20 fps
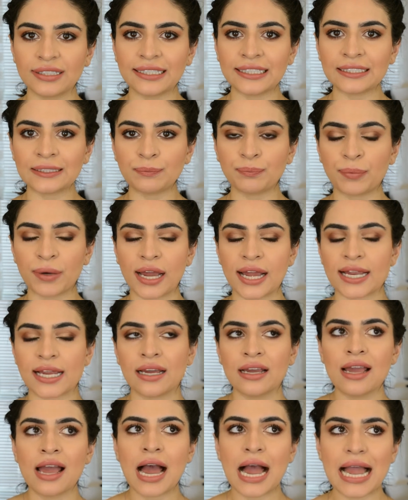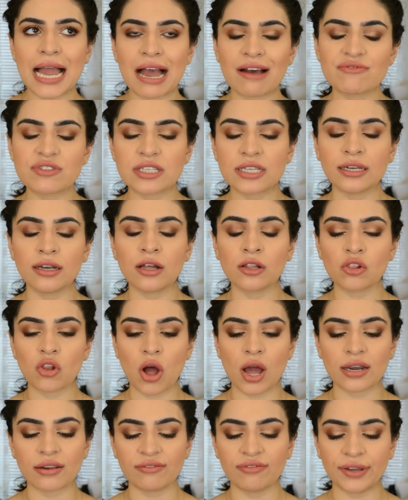this, but I have seen a
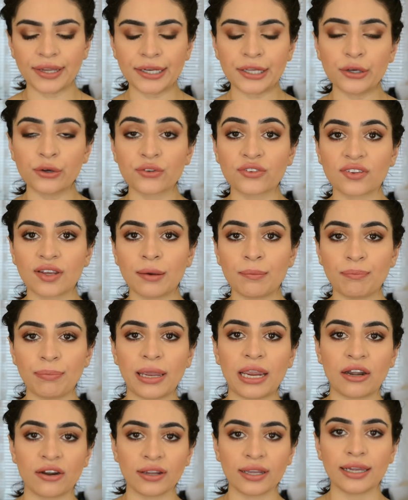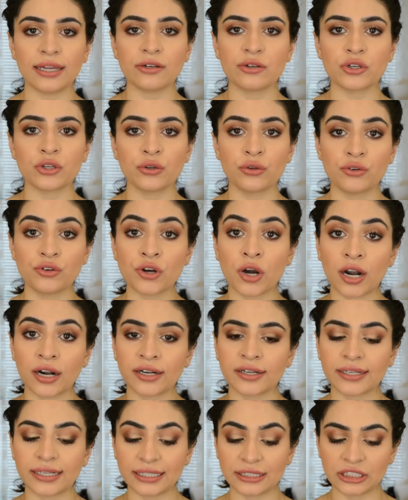lot of videos comparing it to
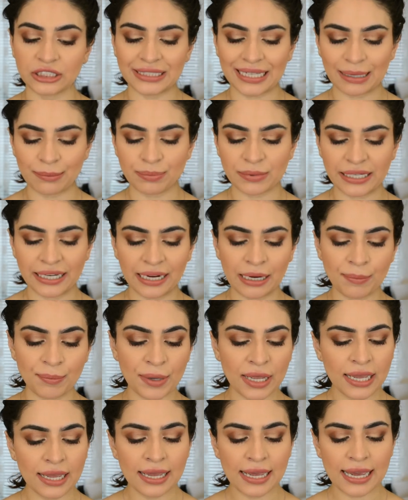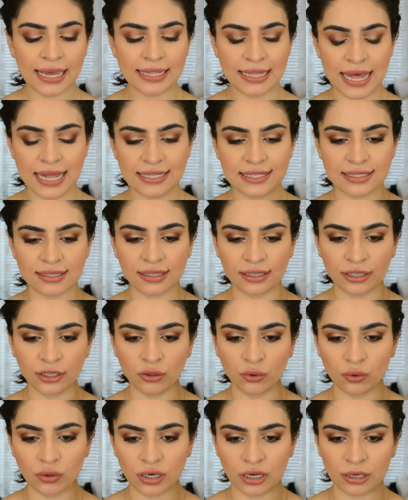Tarte Shape Tape, and that's the
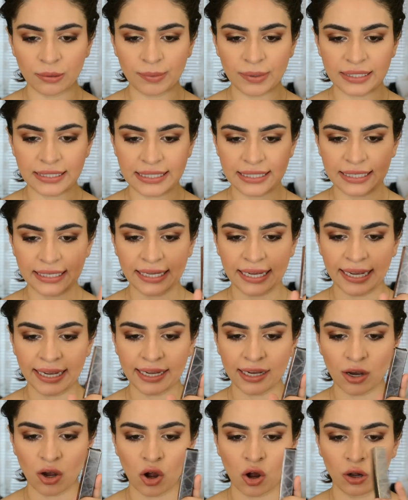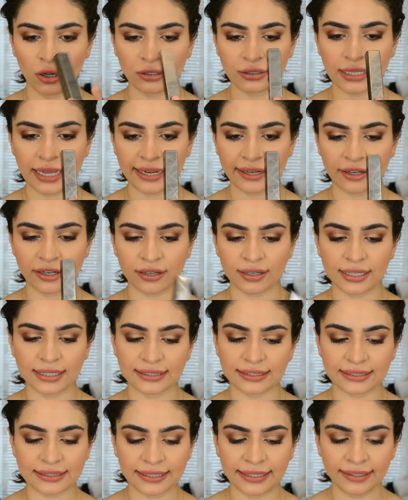new Urban Decay All Nighter
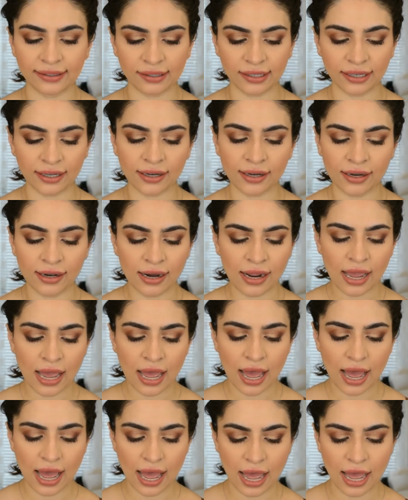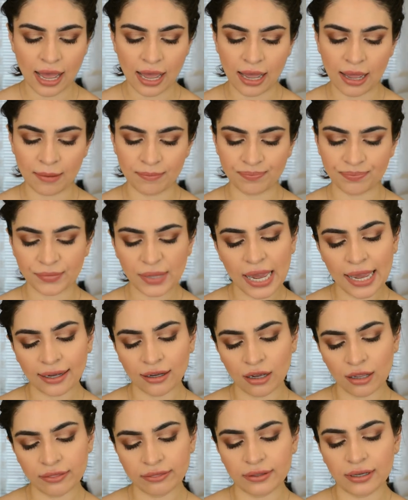Concealer. I
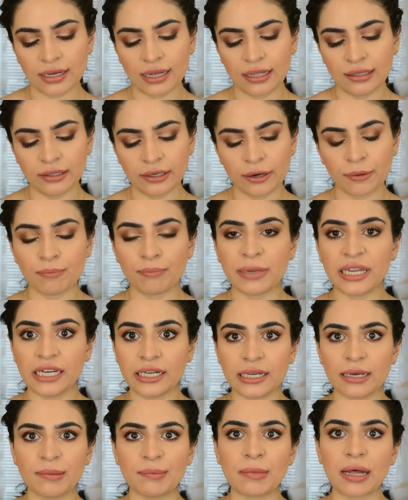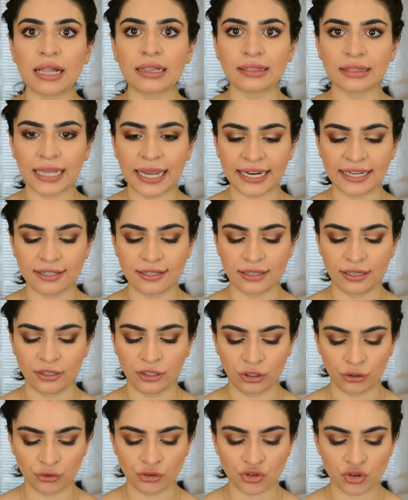got the color Medium Light
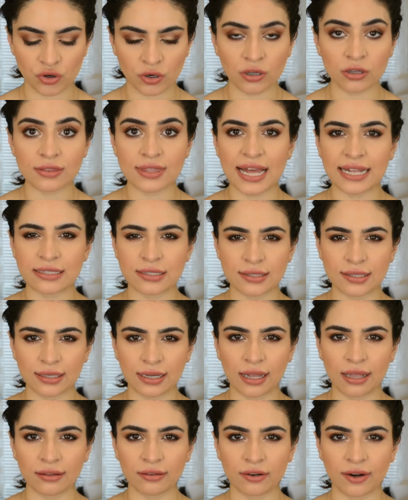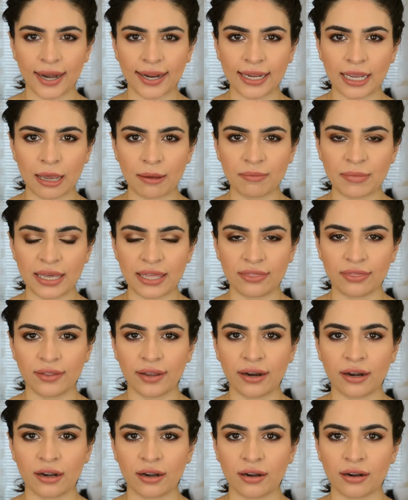Neutral. That's the color I am in
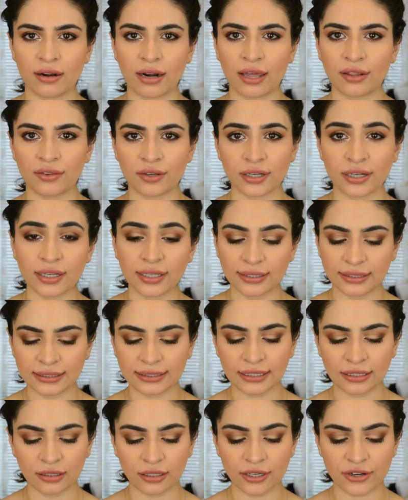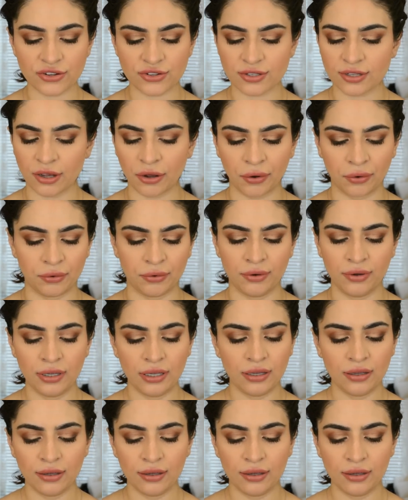their other concealer, so